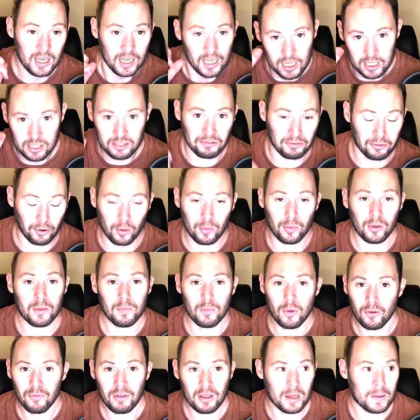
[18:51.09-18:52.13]
is firmly
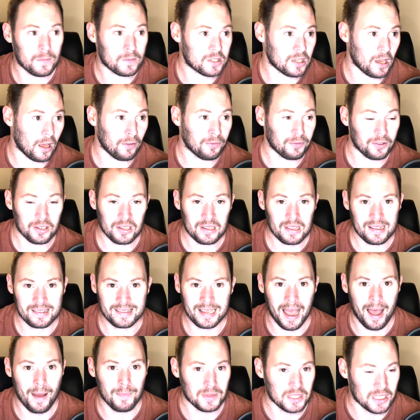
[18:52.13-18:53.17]
moving himself into the
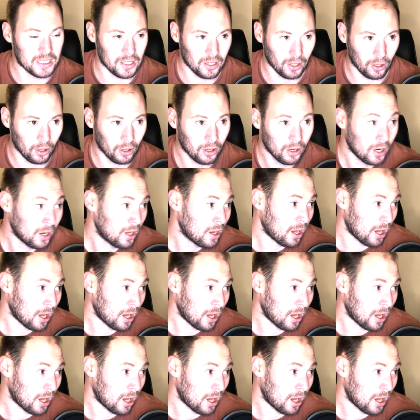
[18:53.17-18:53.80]
top tier